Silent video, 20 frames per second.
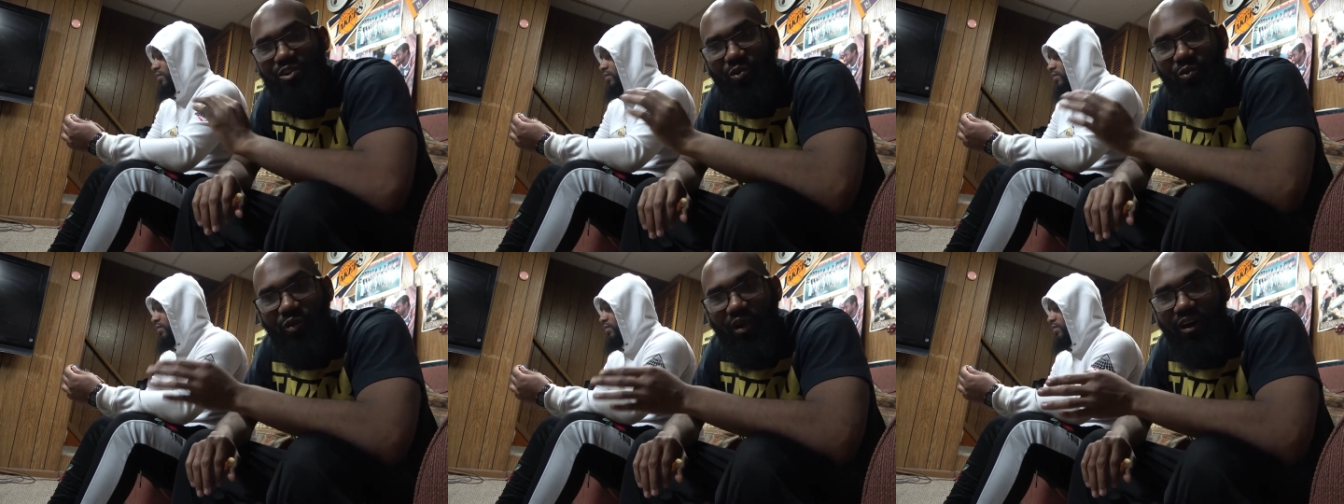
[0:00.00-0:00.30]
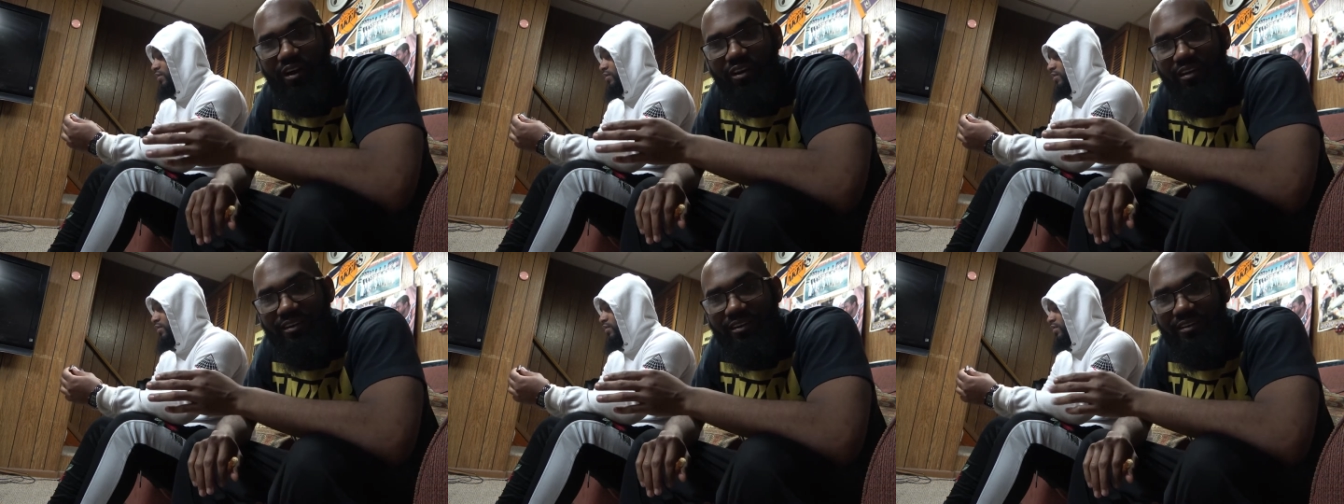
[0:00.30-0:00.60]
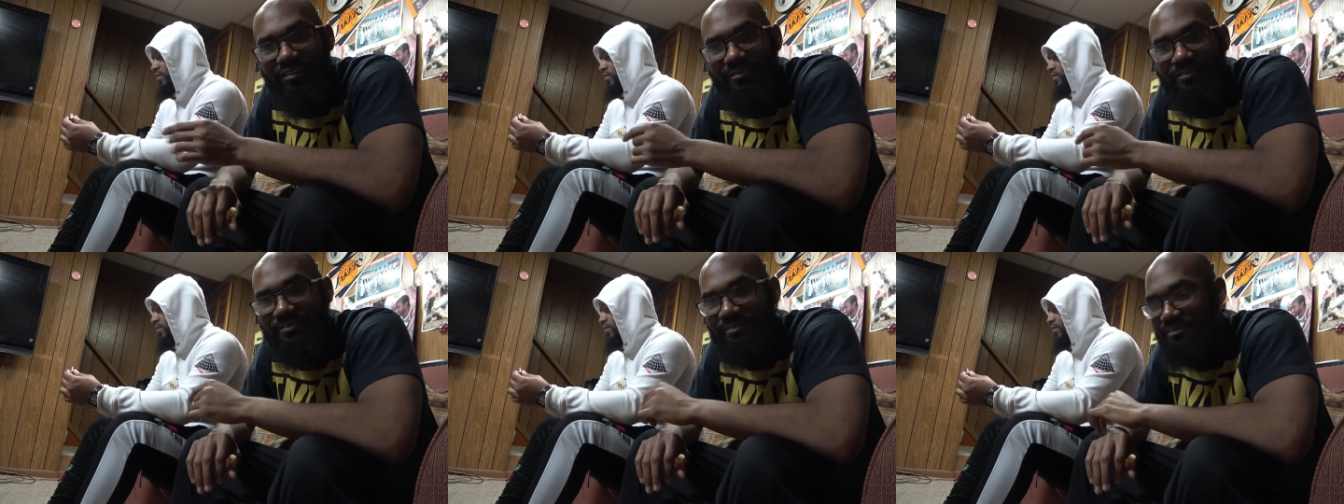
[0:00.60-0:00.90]
walk,
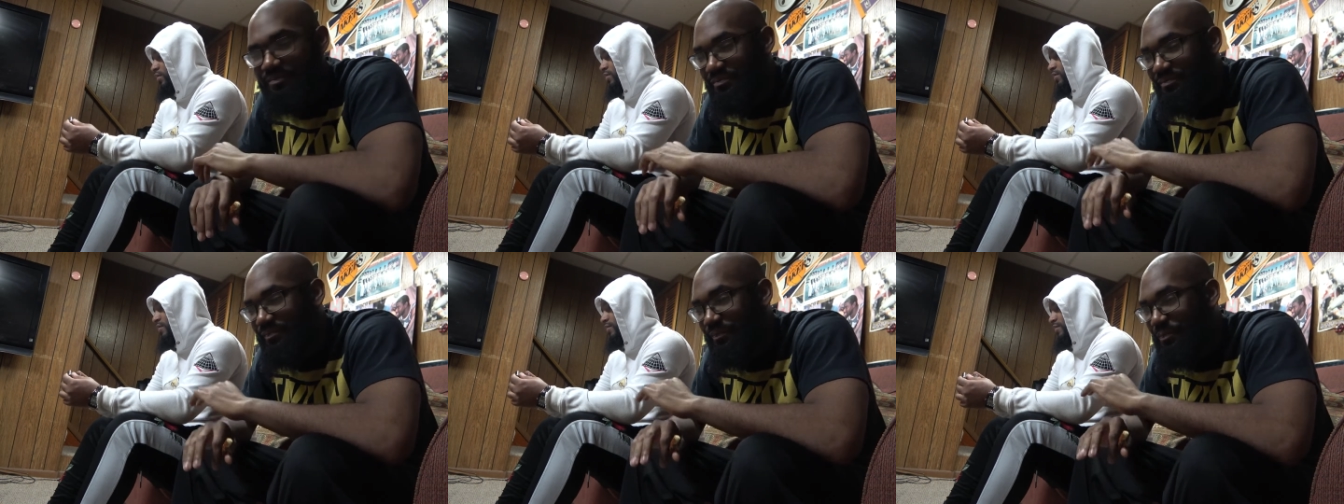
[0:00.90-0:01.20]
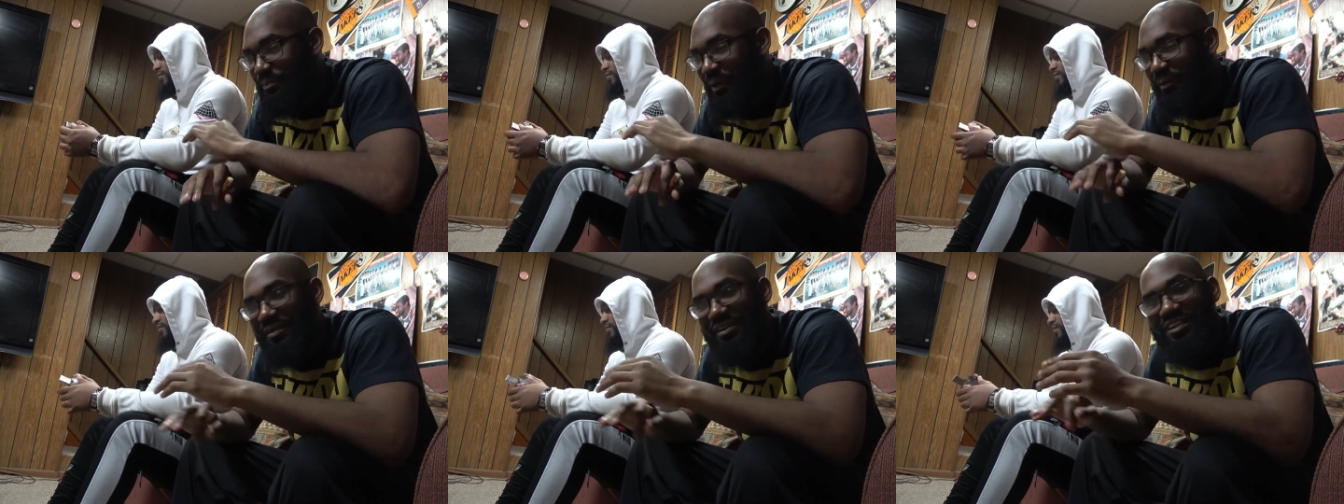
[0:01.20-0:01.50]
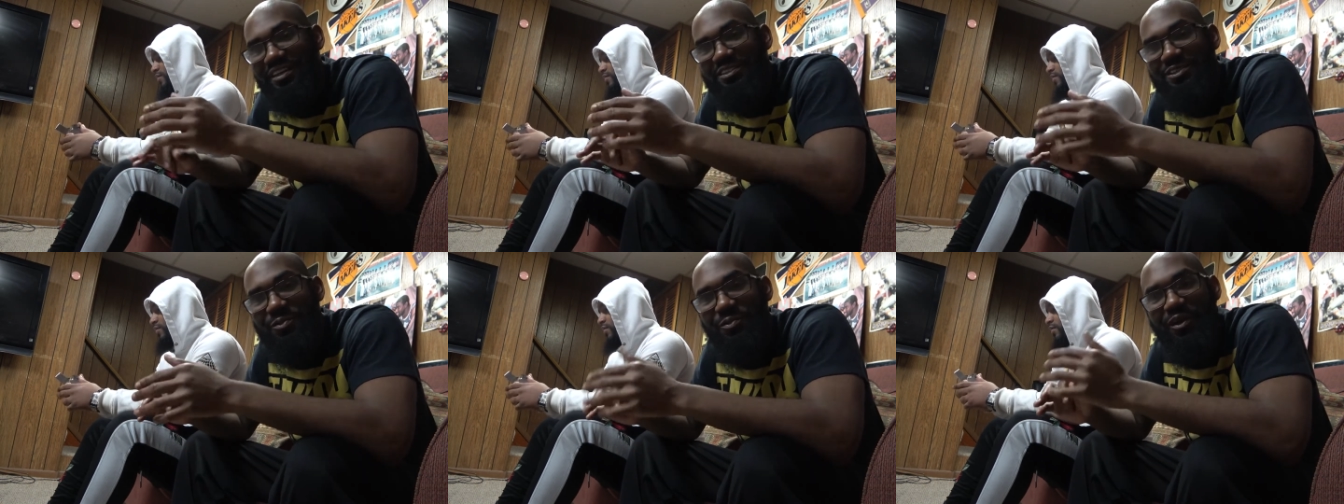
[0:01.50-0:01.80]
but
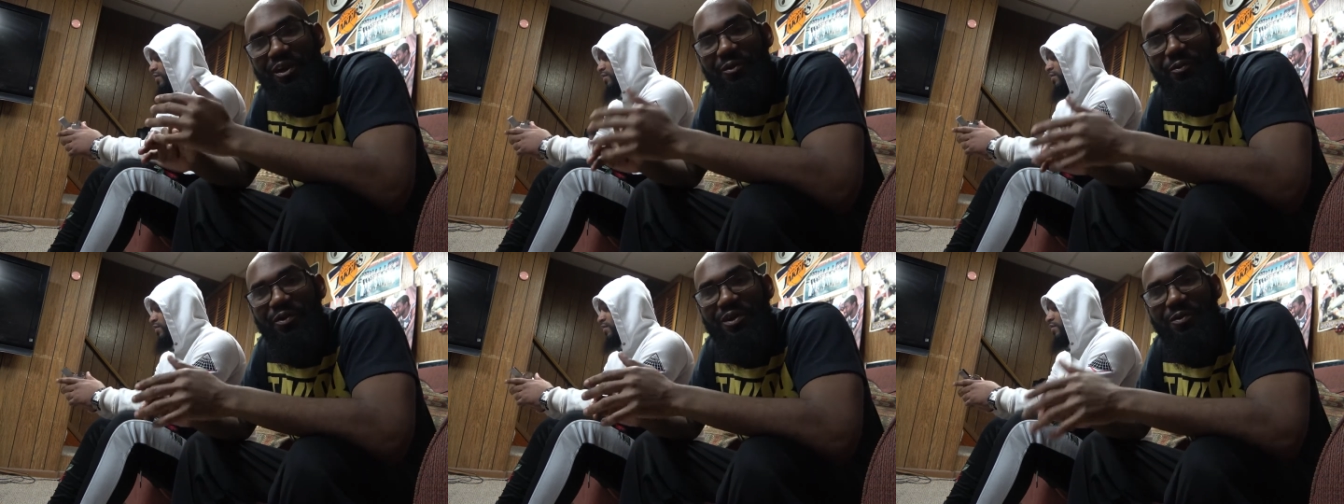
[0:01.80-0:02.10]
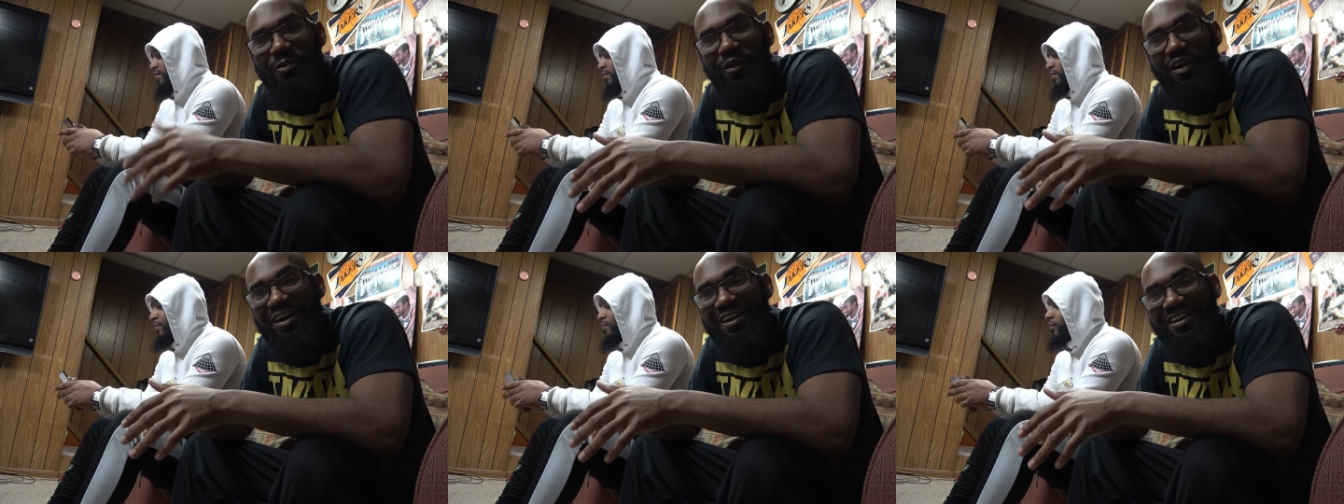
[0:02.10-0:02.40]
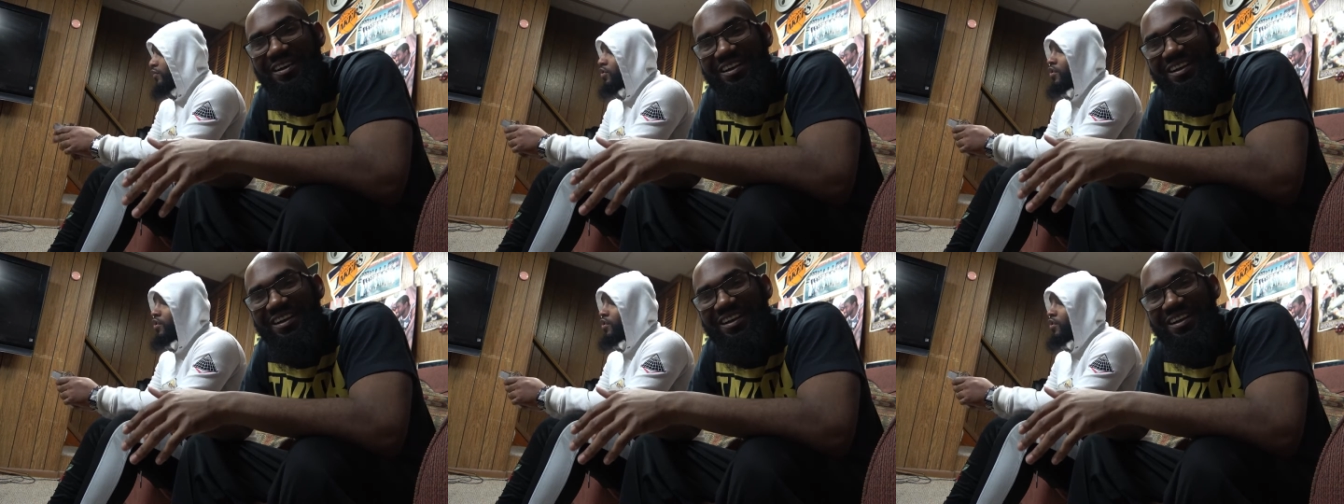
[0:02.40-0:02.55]
because of where we were,